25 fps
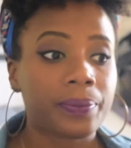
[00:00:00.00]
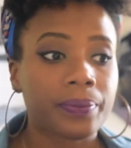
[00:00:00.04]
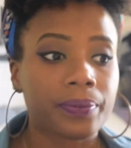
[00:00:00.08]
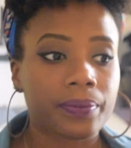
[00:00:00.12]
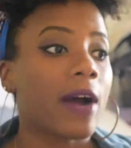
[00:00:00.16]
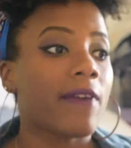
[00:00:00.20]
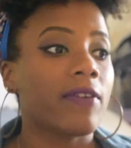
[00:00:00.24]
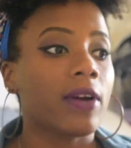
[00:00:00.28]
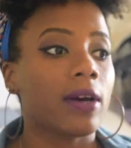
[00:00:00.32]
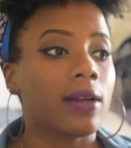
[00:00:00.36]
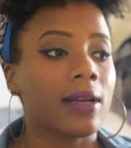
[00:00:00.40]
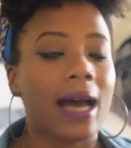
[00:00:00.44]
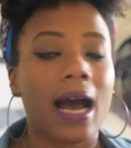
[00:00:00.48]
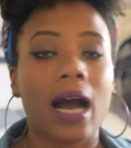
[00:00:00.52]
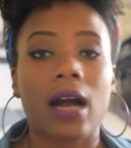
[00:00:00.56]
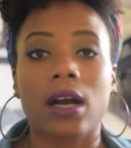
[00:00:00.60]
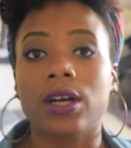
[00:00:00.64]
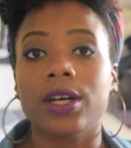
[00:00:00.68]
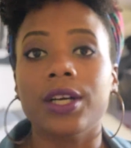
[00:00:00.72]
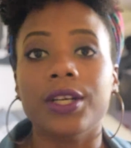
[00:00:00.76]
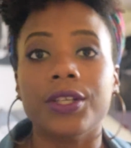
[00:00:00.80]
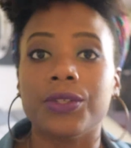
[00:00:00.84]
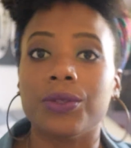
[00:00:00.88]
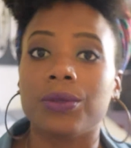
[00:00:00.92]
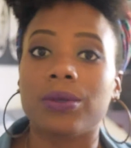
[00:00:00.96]
I found out I
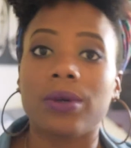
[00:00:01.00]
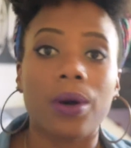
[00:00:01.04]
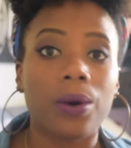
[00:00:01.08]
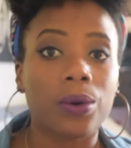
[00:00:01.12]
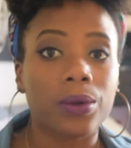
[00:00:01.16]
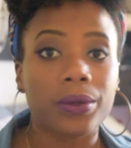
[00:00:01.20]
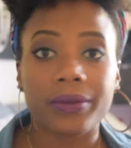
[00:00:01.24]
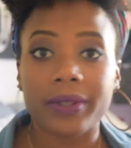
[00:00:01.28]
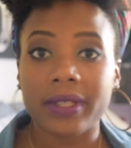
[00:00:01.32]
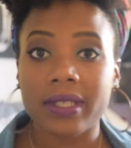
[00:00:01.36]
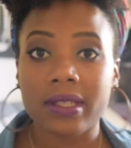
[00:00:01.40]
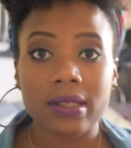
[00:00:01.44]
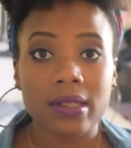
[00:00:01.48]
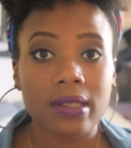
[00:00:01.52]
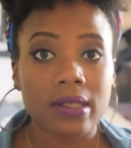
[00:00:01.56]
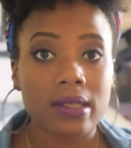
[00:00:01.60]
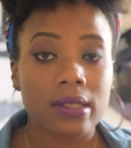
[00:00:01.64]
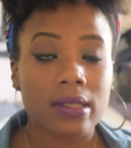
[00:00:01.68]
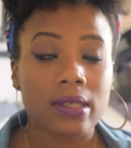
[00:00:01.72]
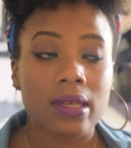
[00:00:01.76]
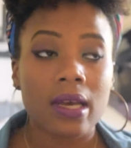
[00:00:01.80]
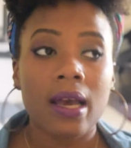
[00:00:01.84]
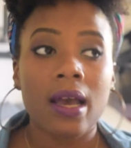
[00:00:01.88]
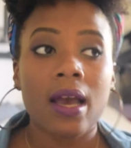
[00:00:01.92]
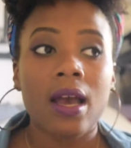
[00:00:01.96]
couldn't do cold
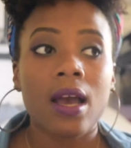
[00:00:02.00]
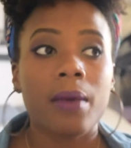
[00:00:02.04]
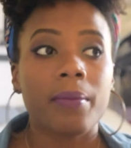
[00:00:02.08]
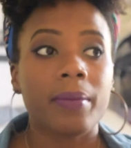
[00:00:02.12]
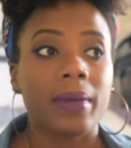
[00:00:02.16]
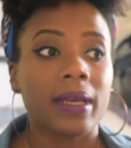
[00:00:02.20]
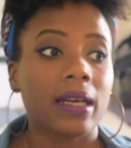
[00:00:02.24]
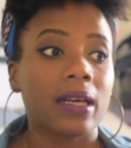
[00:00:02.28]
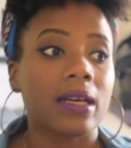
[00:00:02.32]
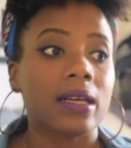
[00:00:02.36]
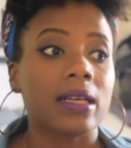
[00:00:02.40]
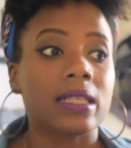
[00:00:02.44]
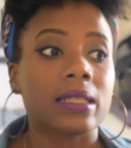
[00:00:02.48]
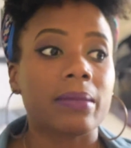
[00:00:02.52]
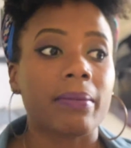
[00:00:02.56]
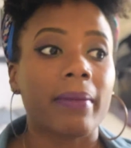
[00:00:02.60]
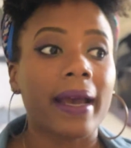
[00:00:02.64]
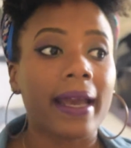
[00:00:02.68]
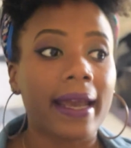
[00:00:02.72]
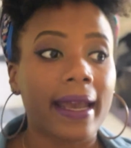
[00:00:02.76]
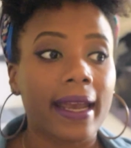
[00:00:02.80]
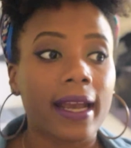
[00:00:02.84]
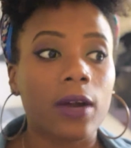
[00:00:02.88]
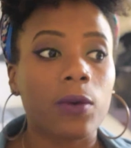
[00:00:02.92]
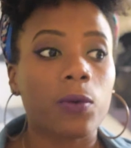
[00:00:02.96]
rinses because
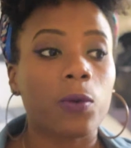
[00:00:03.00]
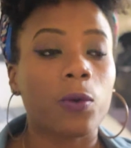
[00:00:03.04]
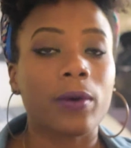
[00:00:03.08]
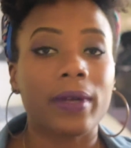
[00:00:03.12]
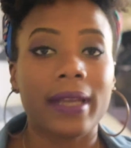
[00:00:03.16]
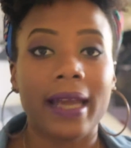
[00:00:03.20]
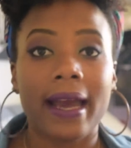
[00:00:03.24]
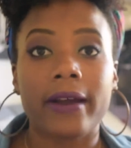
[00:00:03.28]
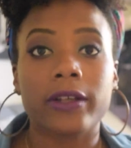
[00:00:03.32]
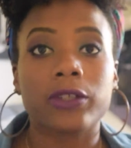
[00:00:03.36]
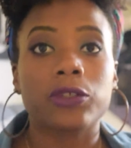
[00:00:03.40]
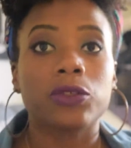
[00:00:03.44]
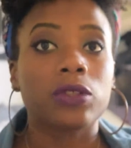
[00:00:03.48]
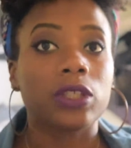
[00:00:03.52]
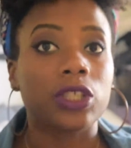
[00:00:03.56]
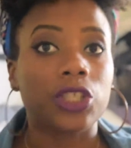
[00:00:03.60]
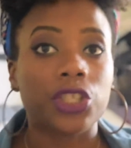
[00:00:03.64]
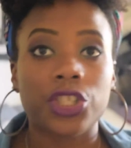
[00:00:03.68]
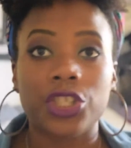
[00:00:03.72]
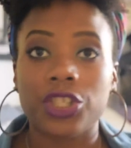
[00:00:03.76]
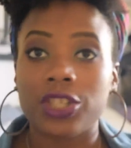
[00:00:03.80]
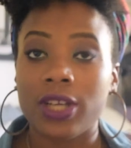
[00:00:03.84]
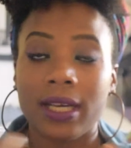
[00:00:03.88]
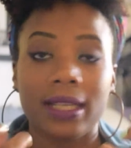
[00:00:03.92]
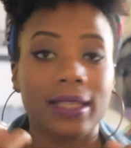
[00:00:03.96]
my hair will naturally
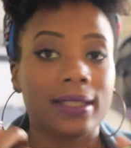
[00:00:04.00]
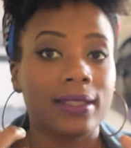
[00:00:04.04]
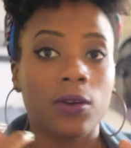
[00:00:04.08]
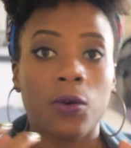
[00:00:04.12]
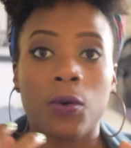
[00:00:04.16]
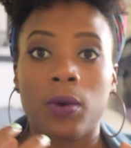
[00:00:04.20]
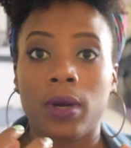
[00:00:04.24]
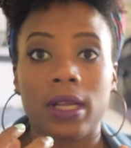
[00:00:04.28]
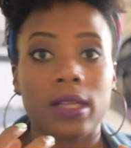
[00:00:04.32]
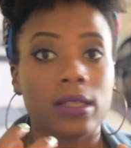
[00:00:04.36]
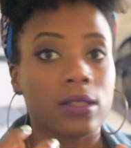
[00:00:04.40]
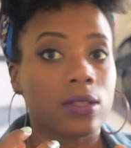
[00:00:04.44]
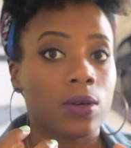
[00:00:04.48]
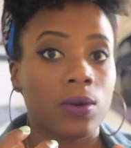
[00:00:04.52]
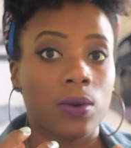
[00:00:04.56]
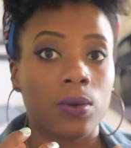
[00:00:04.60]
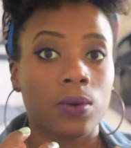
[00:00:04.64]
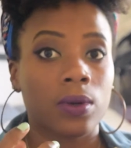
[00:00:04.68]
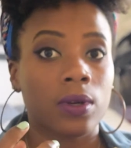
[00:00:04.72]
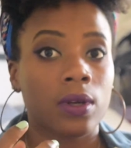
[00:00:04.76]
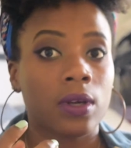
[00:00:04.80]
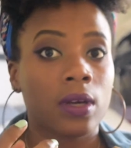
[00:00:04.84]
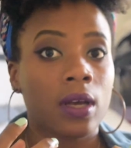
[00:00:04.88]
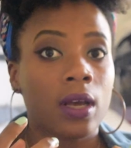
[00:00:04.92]
shut on its own.